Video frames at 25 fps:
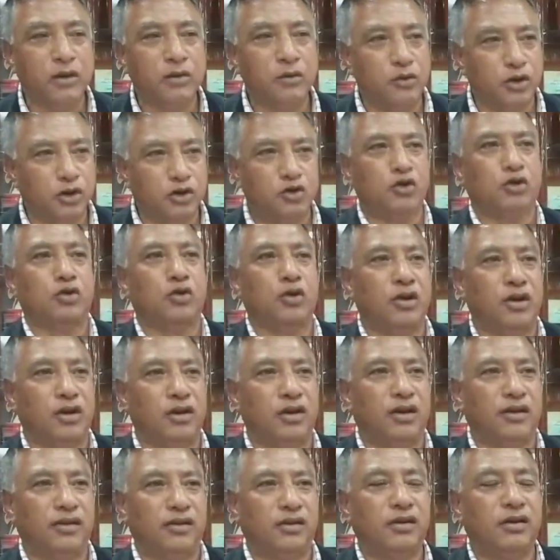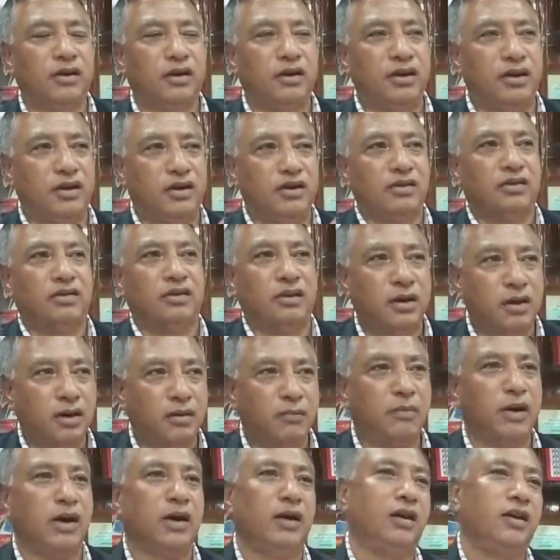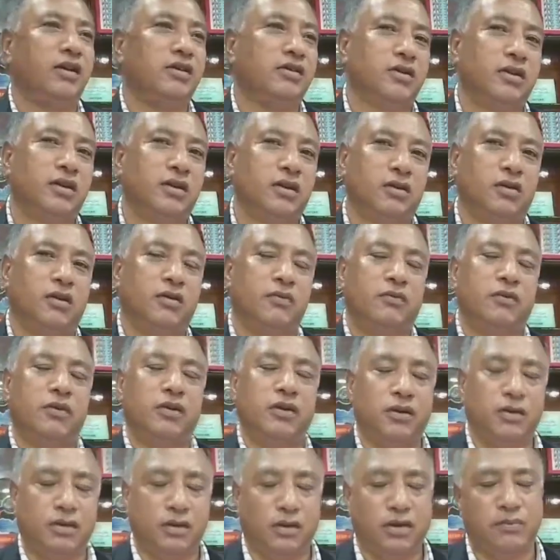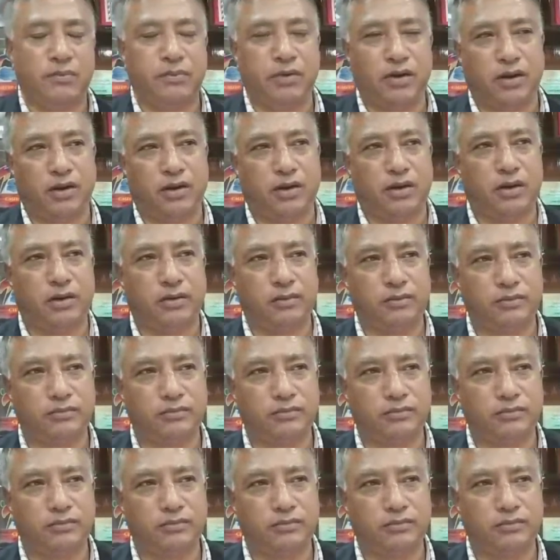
we should contest this by election of Gambegre.